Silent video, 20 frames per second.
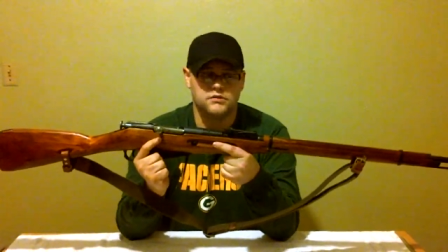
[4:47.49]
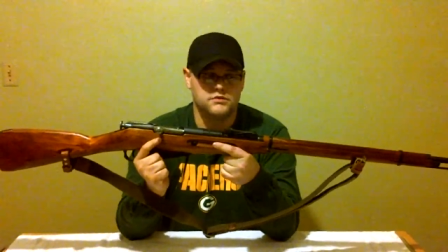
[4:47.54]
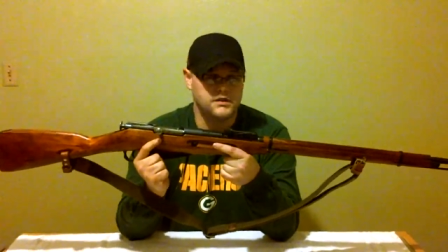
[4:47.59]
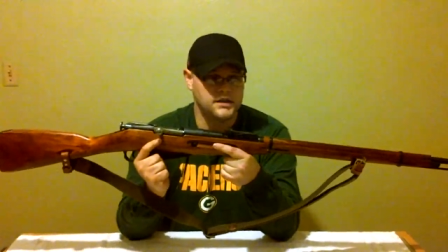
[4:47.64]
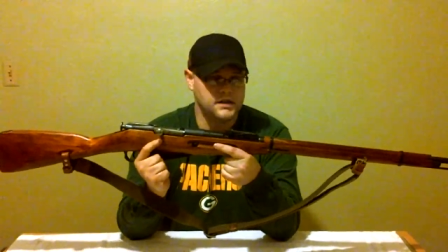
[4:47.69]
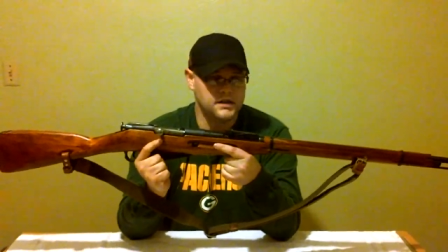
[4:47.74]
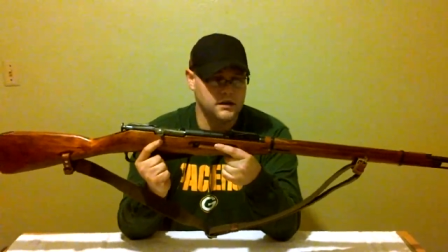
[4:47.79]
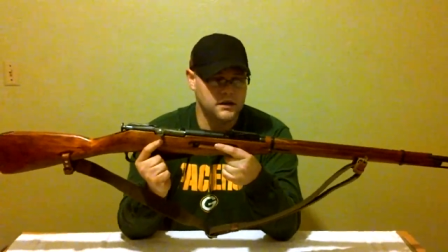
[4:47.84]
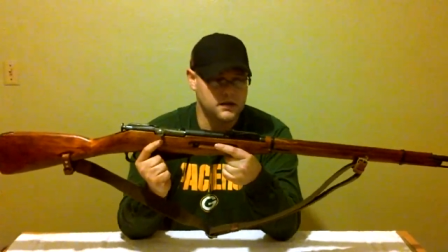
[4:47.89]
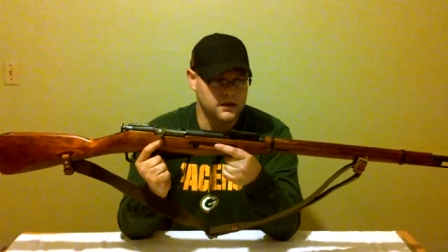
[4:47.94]
You
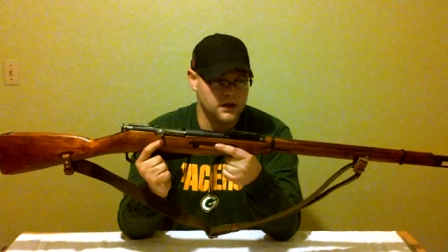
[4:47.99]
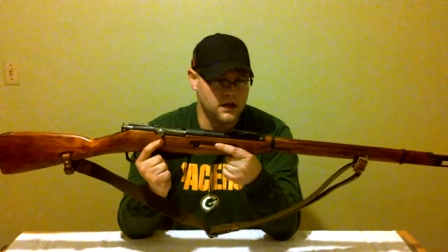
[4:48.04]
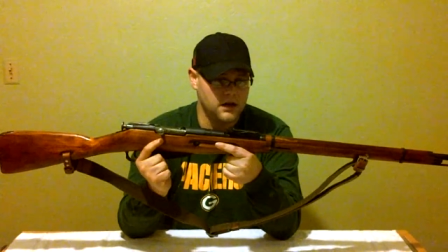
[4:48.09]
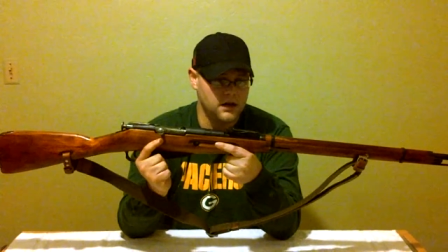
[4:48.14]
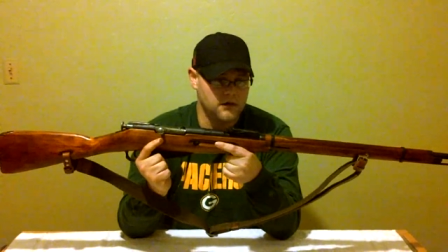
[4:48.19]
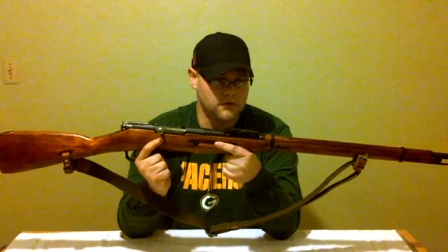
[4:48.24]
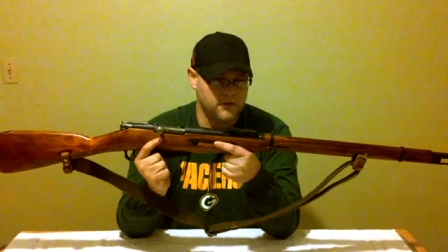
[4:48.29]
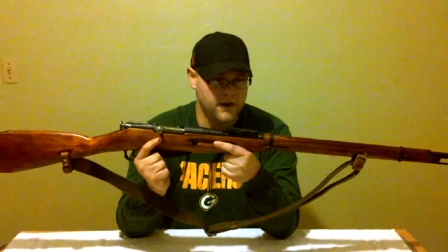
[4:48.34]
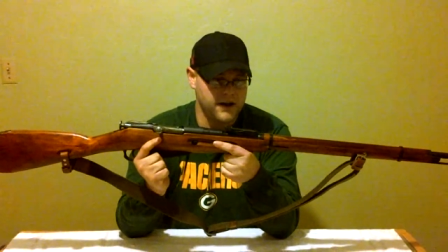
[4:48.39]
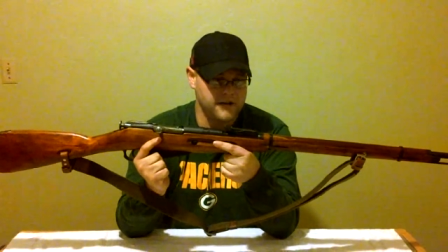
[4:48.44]
get
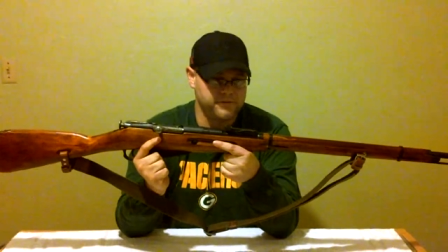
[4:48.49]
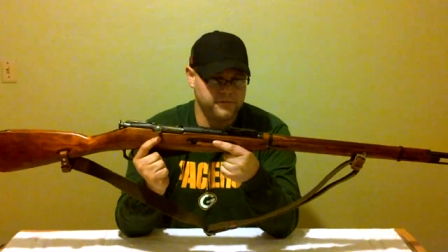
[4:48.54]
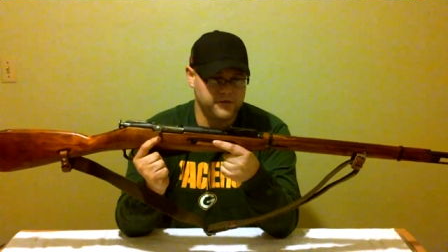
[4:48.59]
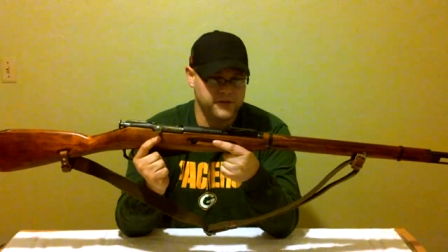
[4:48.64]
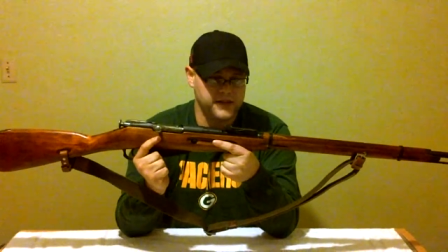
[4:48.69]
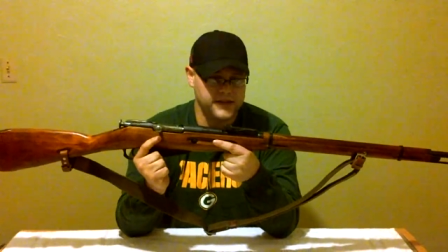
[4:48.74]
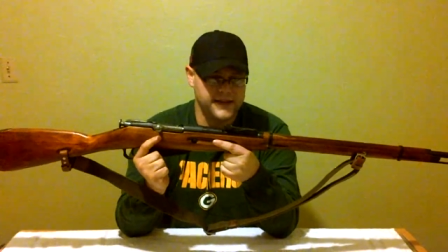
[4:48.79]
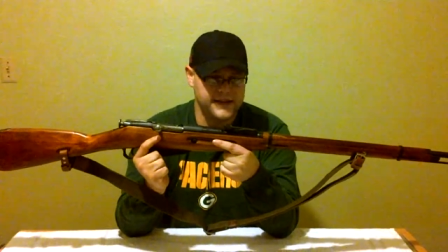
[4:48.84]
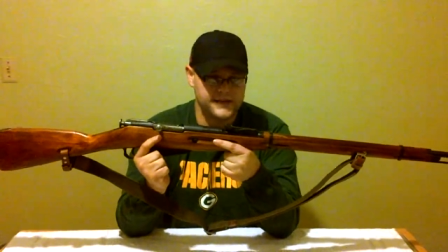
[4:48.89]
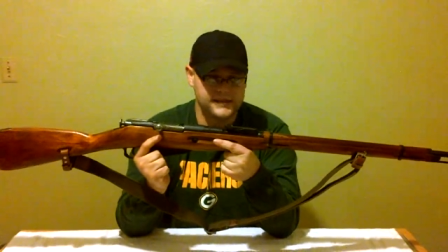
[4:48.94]
a
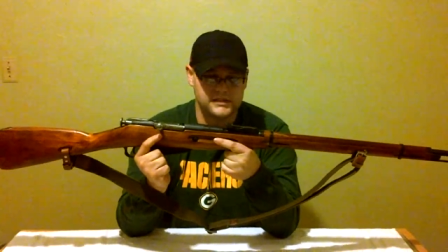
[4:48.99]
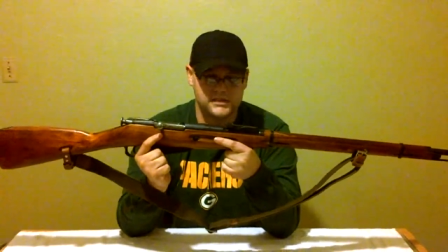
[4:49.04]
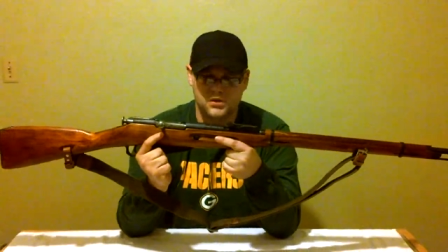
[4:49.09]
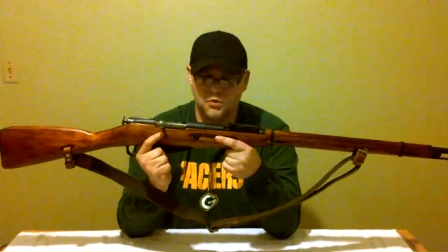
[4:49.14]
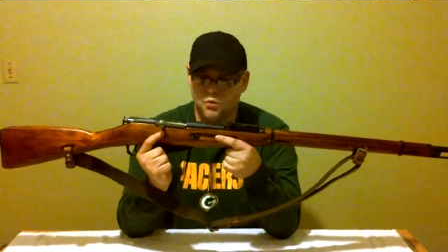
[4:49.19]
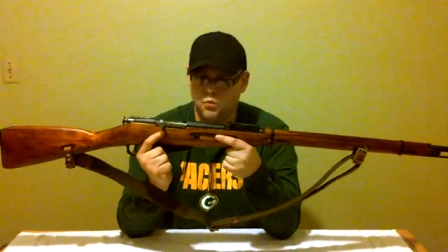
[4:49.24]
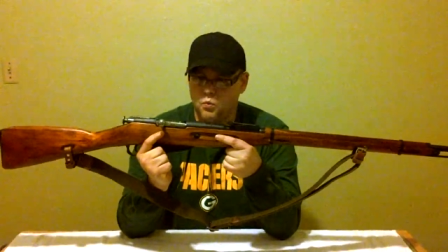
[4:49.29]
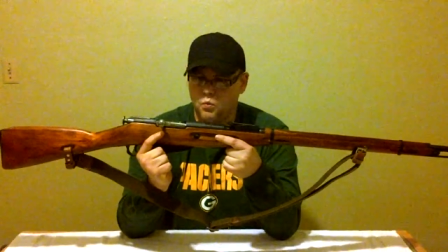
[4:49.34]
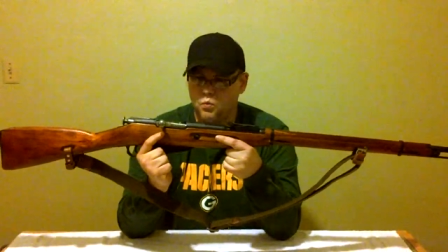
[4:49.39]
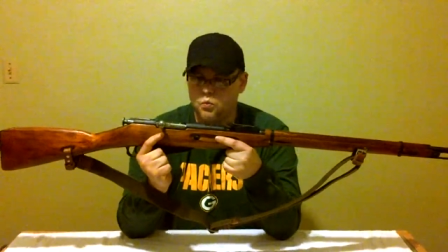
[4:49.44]
rifle that
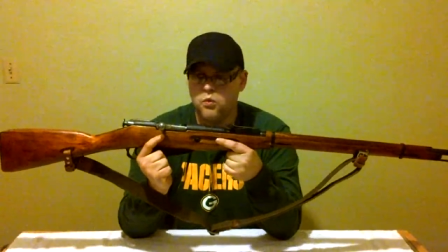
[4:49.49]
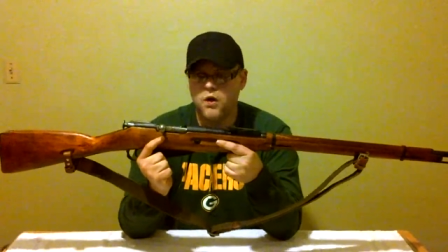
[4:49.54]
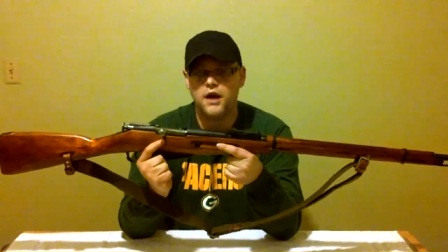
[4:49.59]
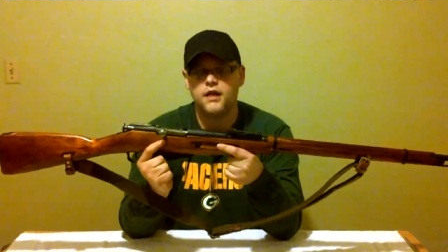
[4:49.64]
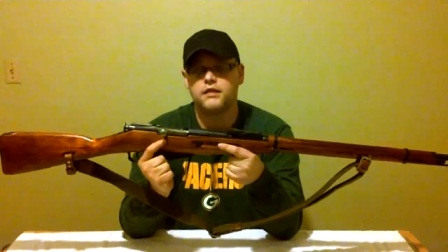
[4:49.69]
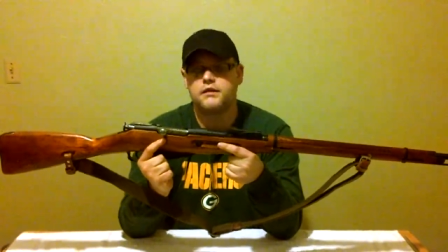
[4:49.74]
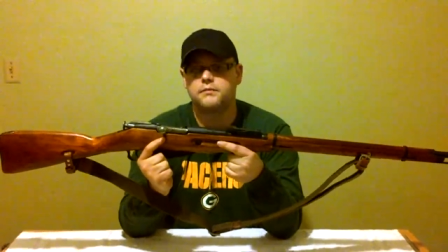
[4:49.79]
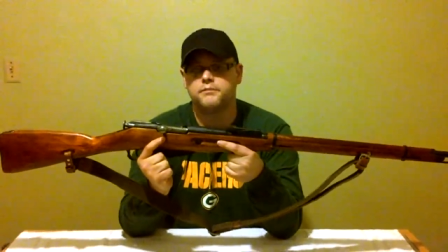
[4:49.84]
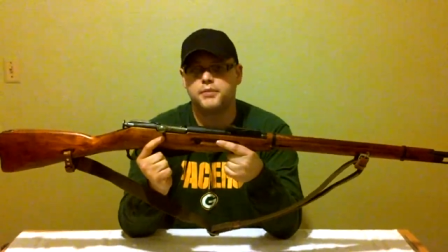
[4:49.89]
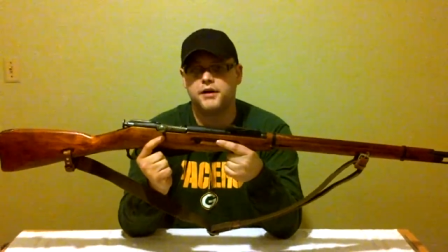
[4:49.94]
hits
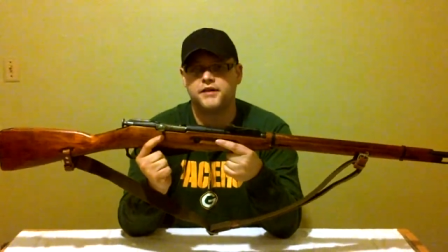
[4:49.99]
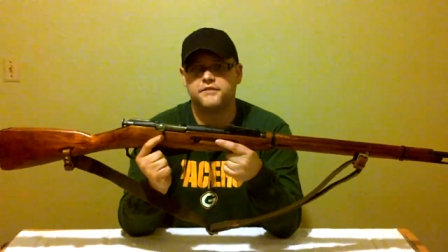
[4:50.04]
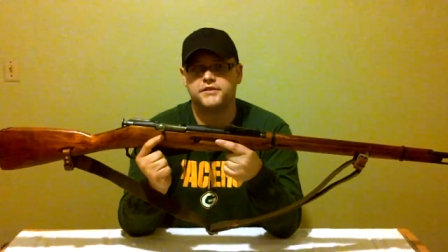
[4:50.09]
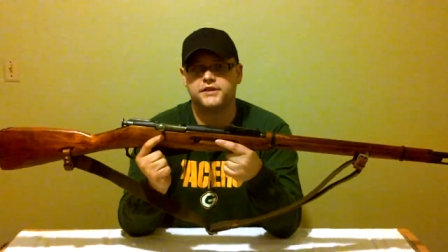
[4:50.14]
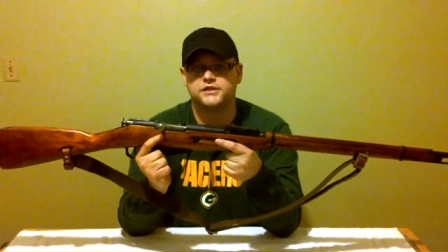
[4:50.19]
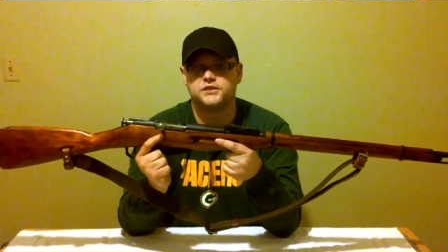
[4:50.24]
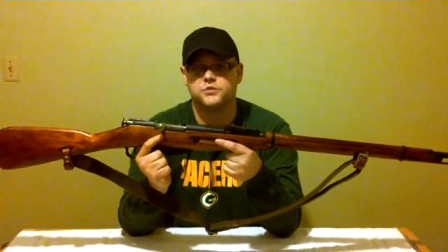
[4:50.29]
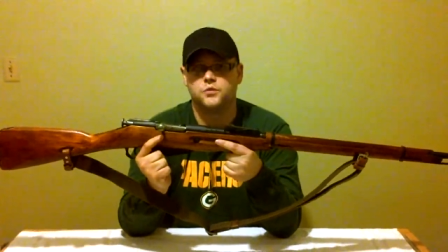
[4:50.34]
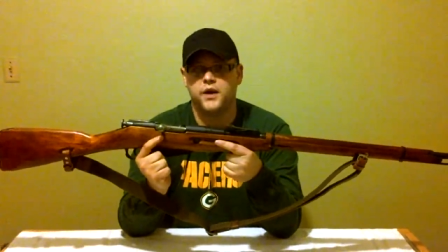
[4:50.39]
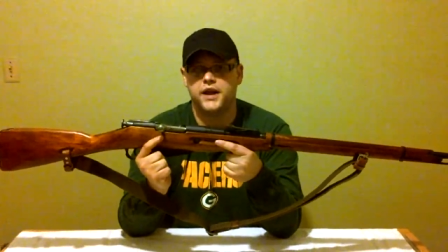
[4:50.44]
well
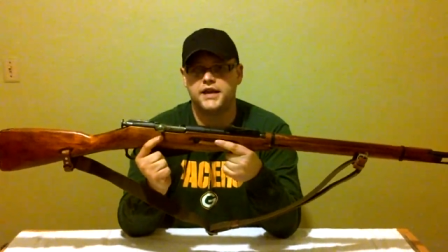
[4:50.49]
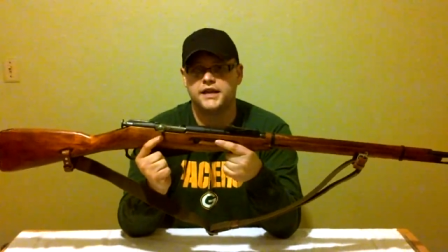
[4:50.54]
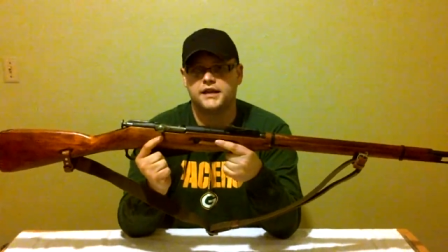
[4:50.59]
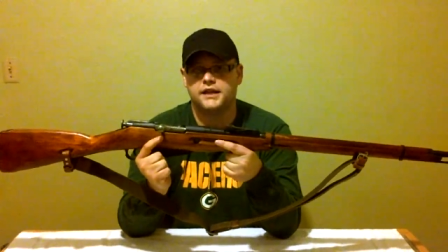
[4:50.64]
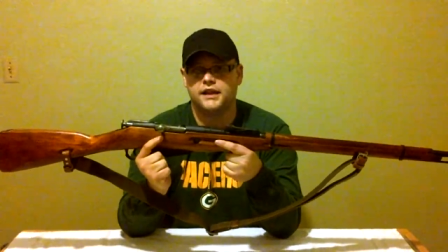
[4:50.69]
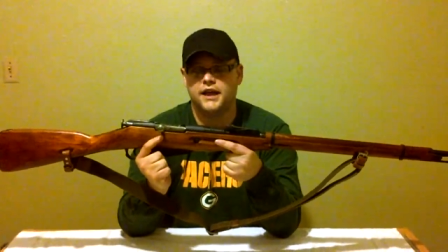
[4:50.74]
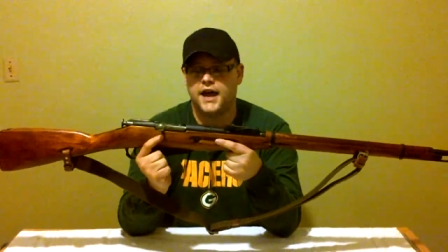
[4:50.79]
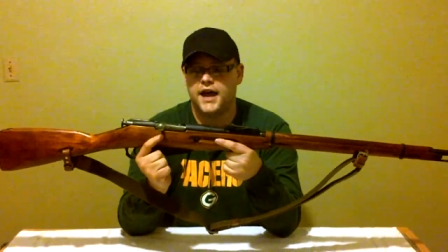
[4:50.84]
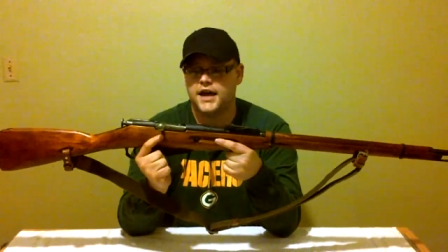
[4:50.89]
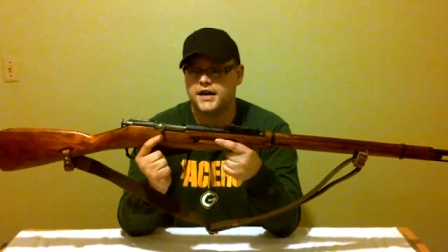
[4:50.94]
above its
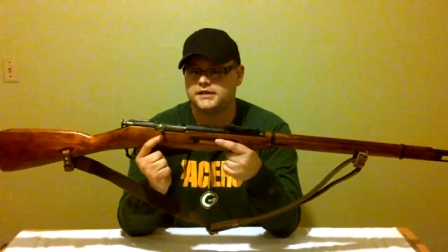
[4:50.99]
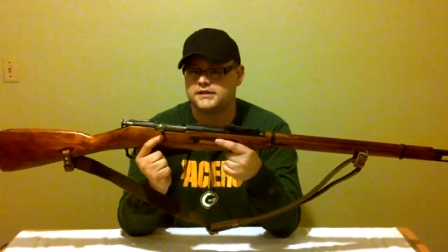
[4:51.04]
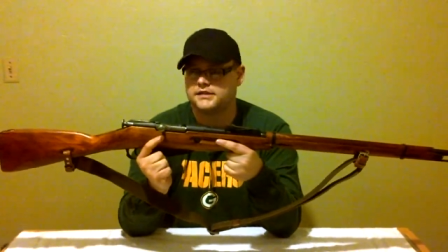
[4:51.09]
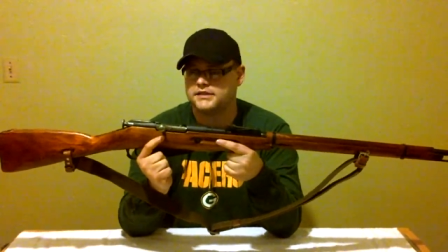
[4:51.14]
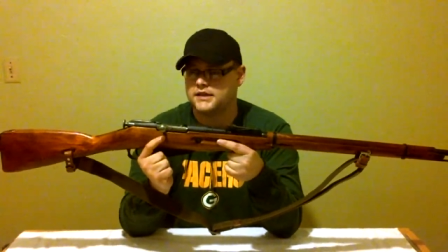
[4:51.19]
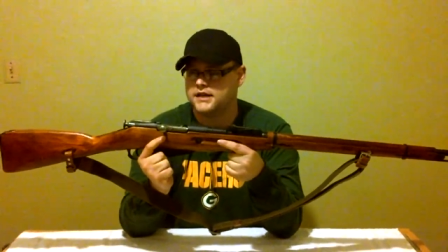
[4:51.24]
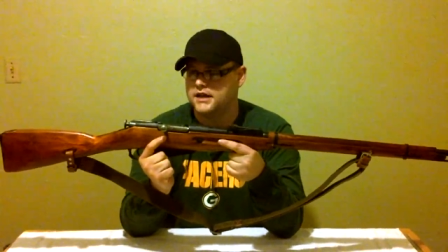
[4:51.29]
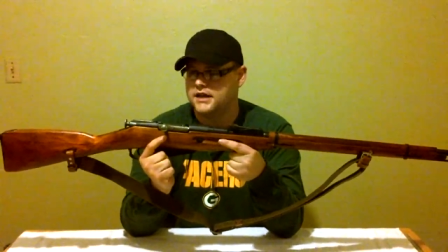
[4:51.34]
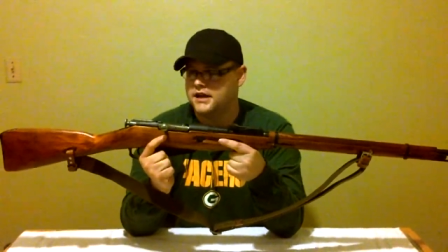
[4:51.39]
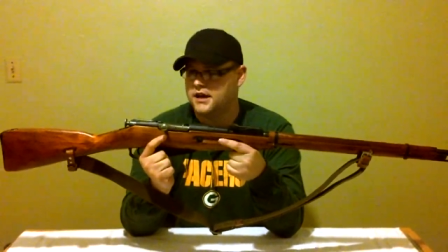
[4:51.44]
weight
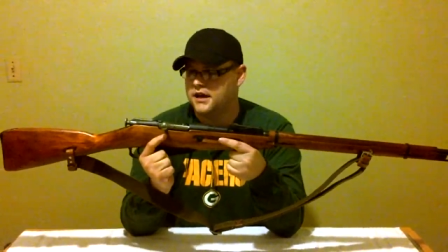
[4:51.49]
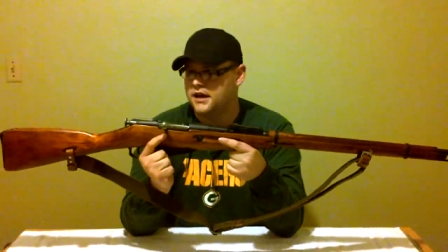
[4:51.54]
class.